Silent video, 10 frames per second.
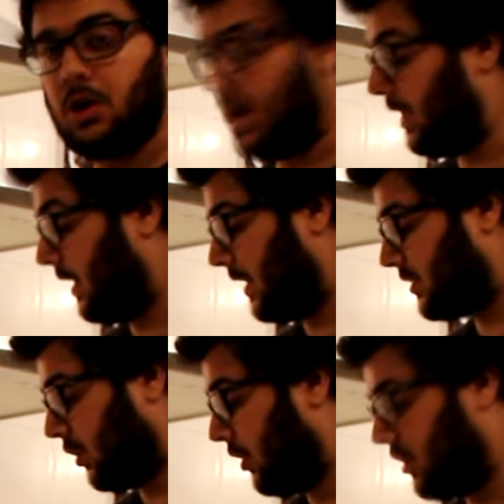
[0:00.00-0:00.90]
Alright guys,
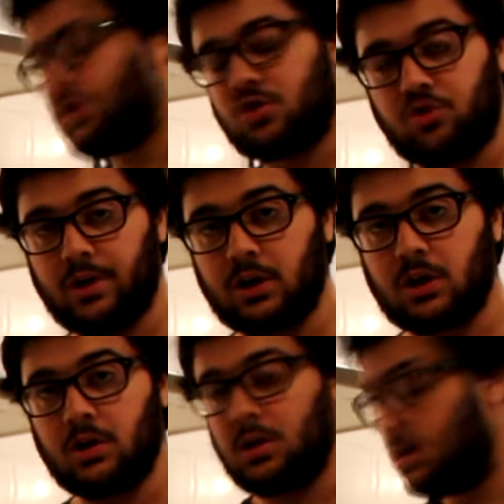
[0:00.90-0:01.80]
so here's a trick.
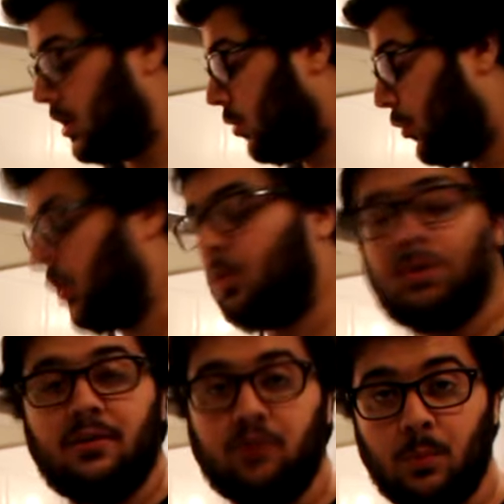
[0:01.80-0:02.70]
We
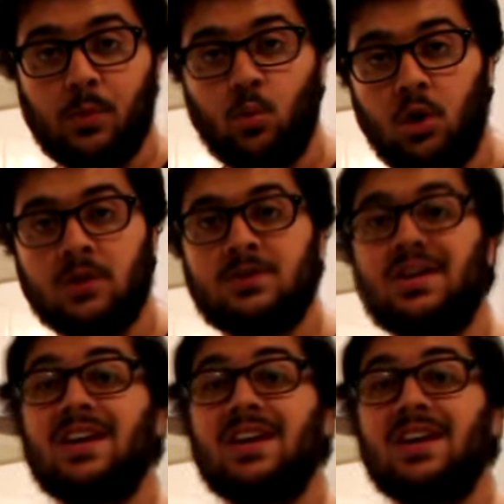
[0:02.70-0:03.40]
only flip it once.